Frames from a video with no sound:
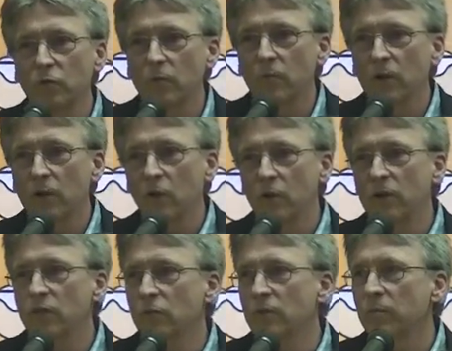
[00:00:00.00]
room
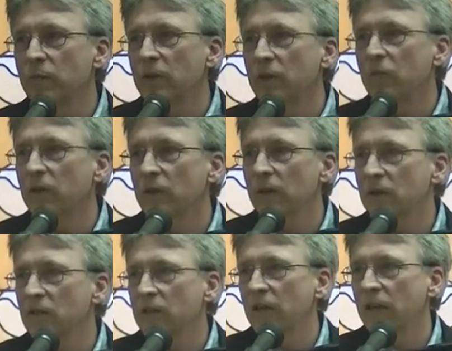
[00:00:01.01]
agrees with me and we can
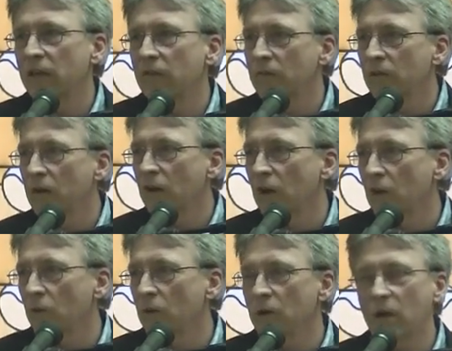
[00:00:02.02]
actually have a
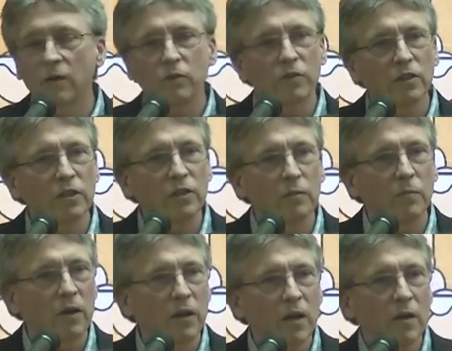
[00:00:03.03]
real conversation
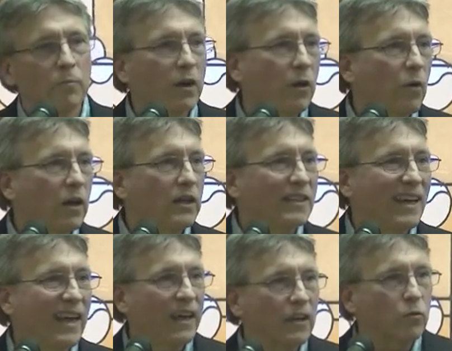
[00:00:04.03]
about it. But I wanted to
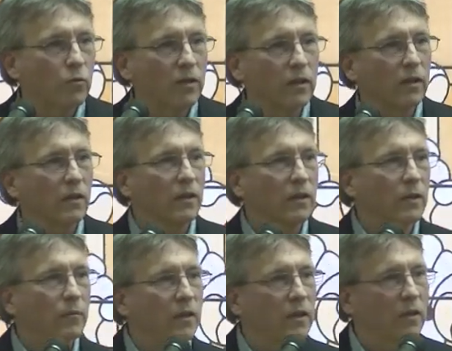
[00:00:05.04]
end with Erendira
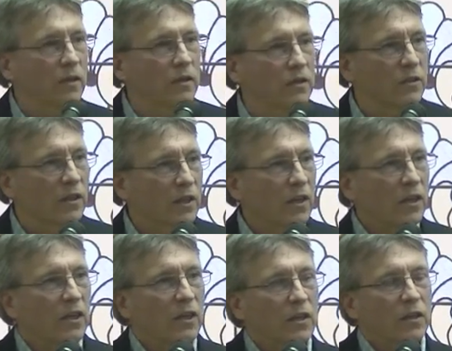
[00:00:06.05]
because,
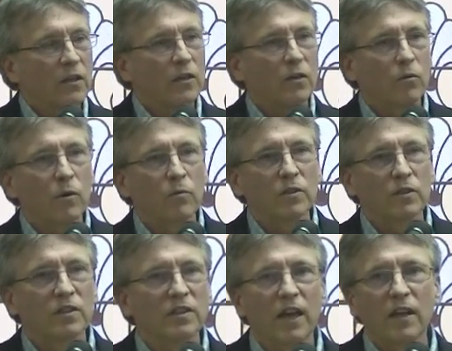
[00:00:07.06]
what was it?
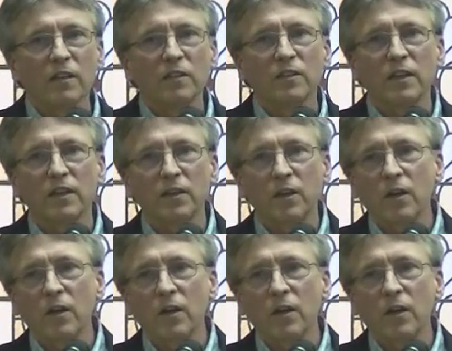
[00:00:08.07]
Stalin said,